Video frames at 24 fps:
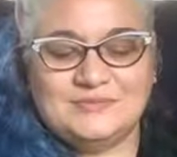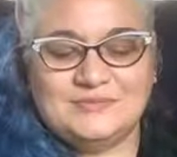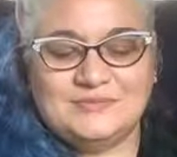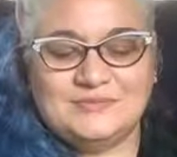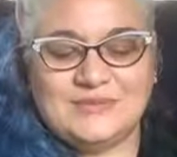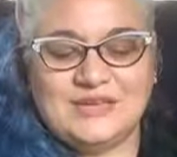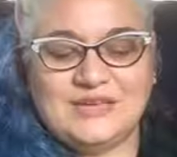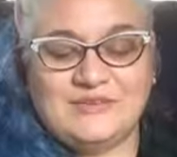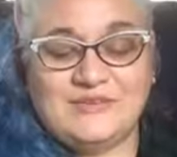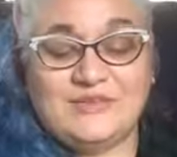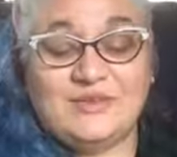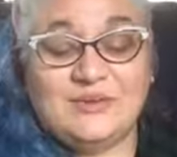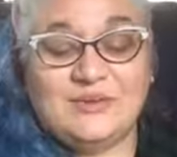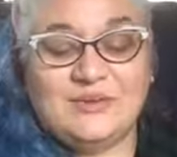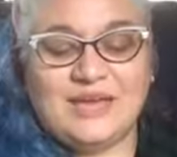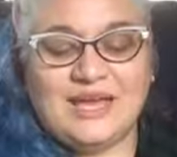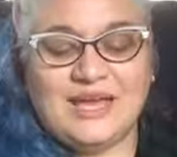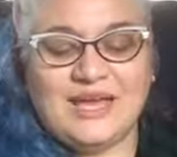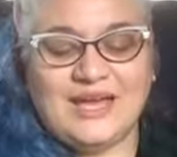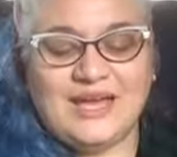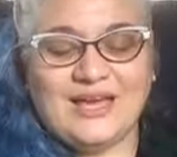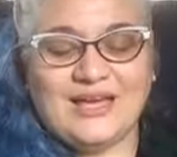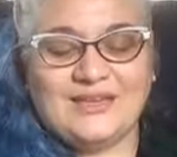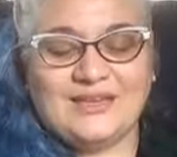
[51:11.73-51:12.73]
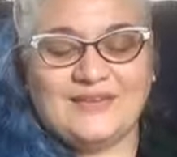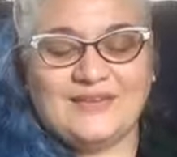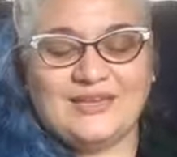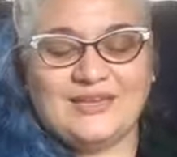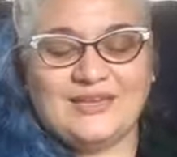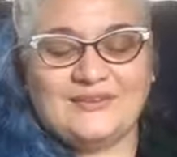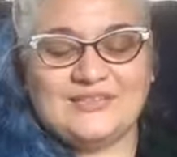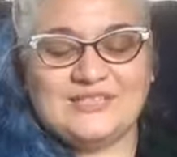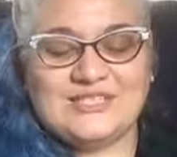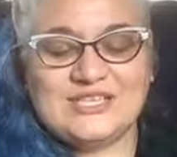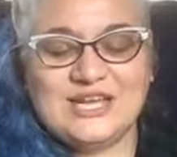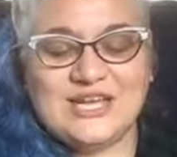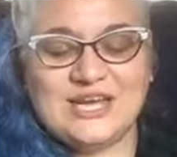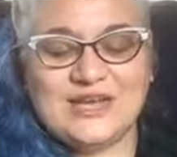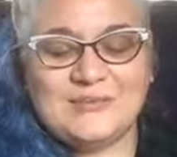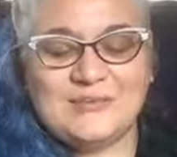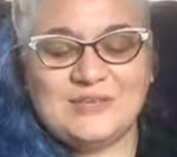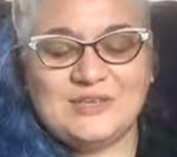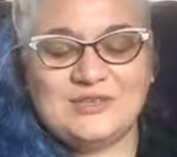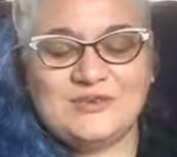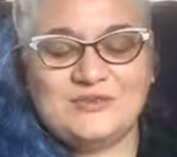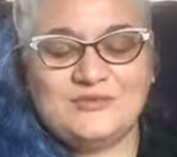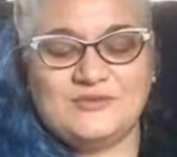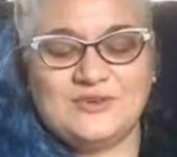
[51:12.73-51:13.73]
If you can, think of a time
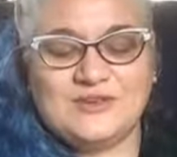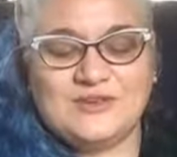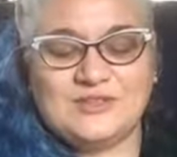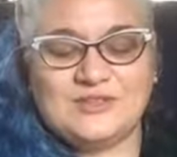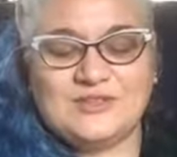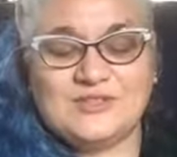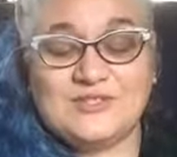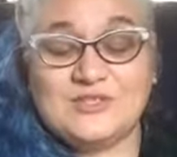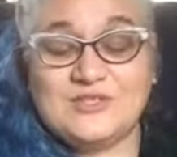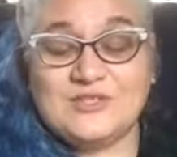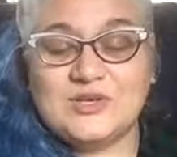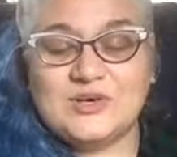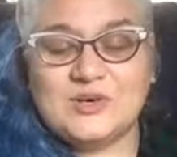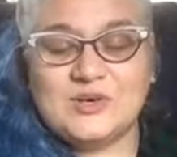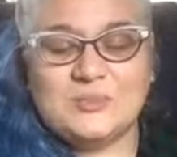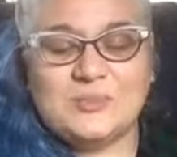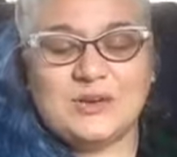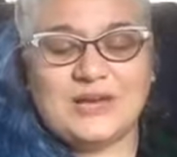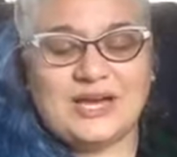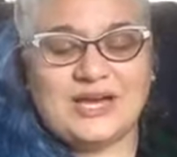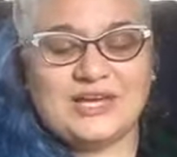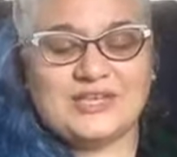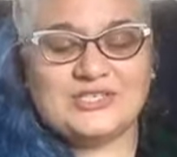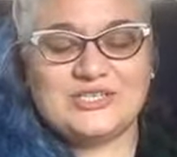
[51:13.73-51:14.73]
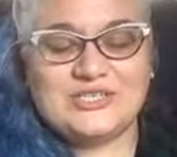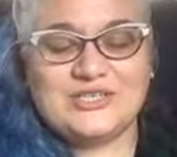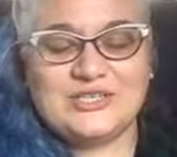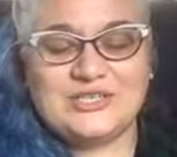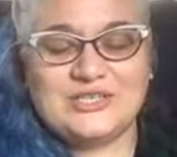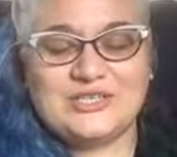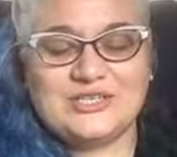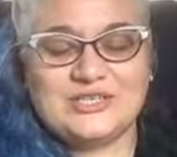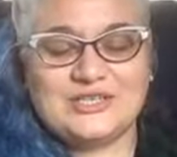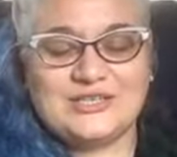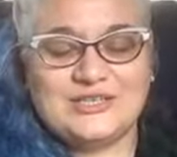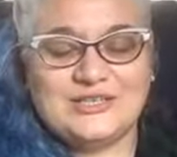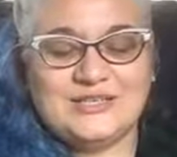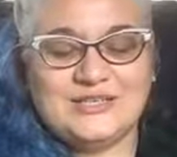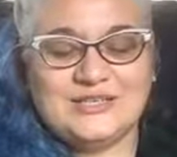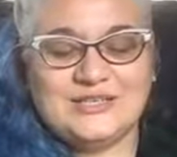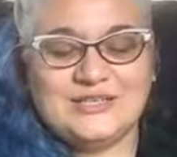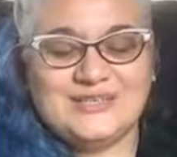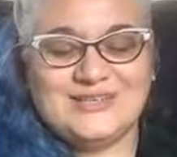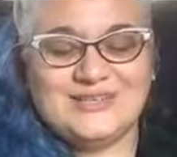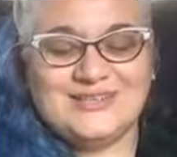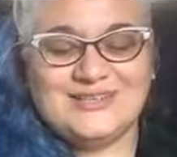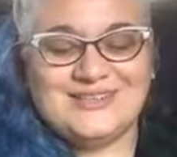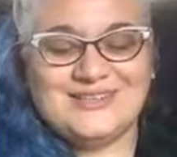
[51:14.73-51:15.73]
that you felt so passionate
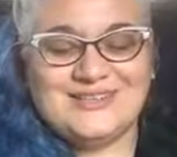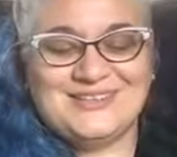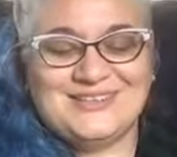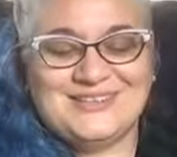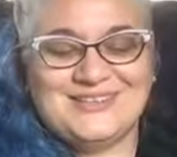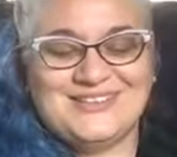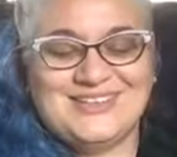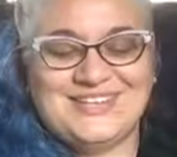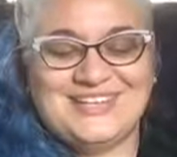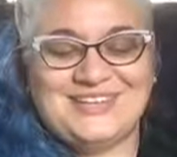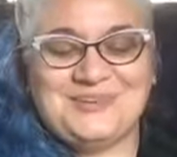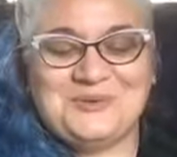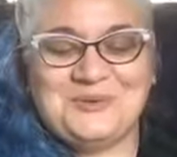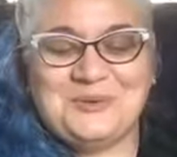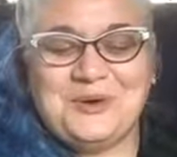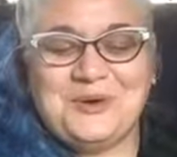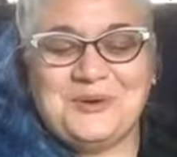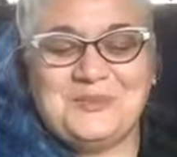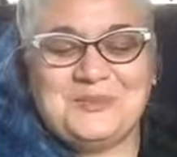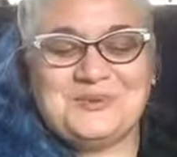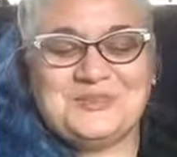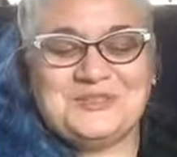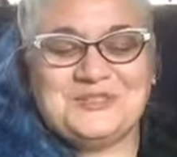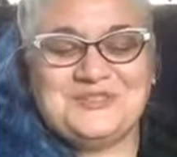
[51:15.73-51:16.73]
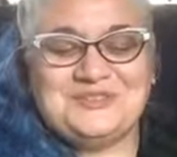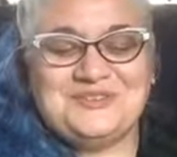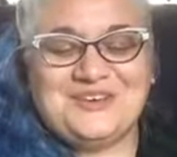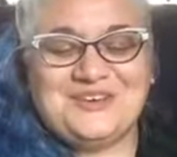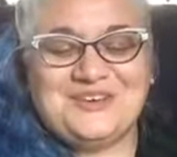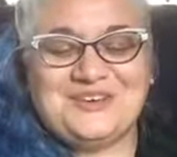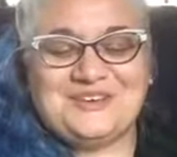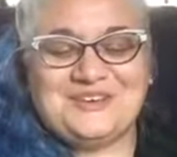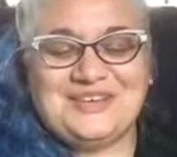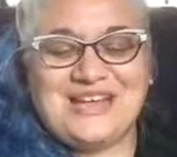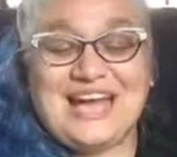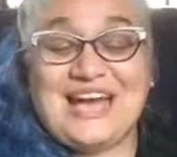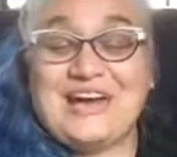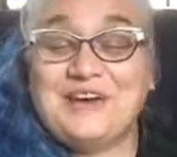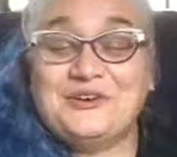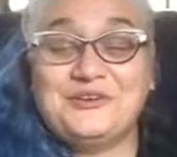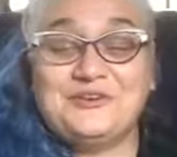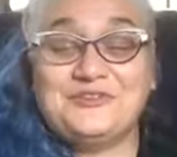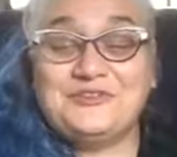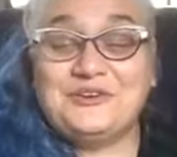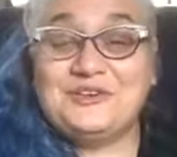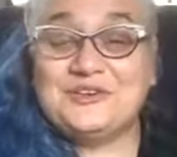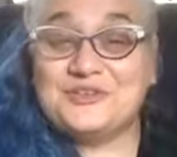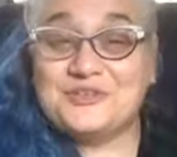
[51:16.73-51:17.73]
that you almost felt out
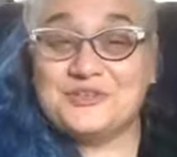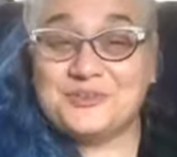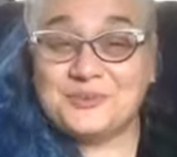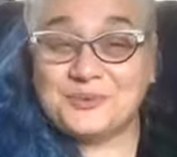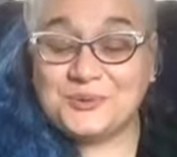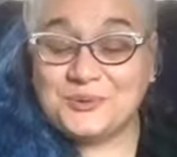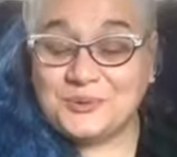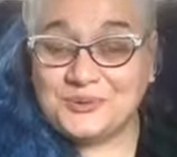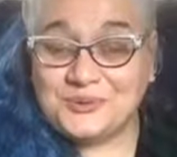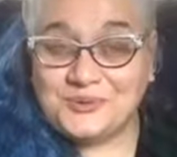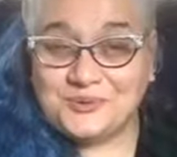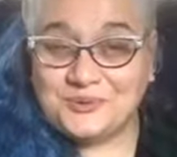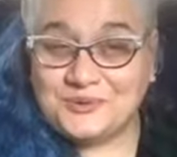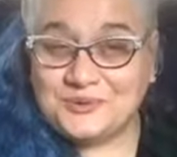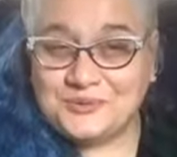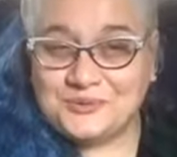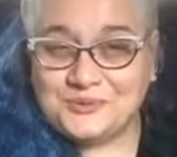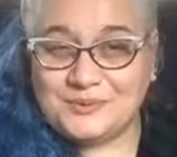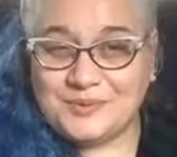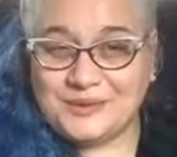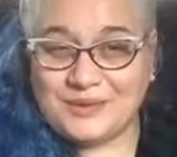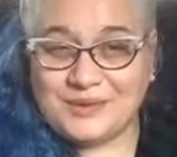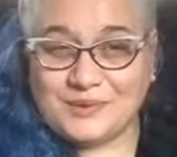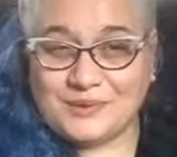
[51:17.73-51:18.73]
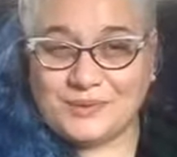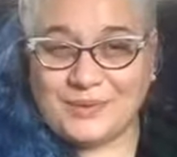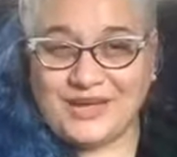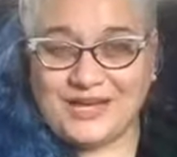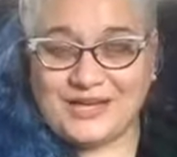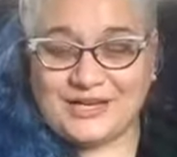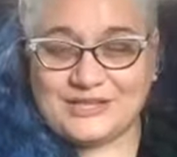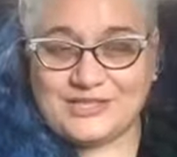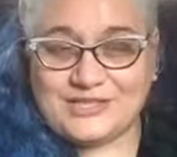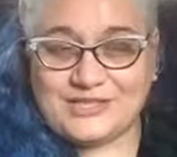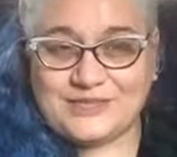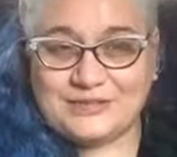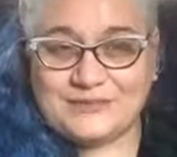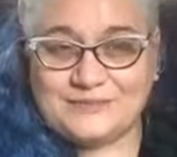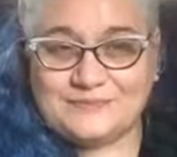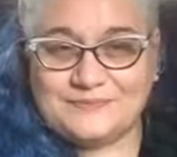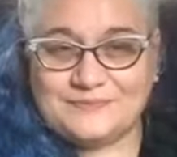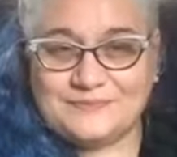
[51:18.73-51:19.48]
of control with your passion.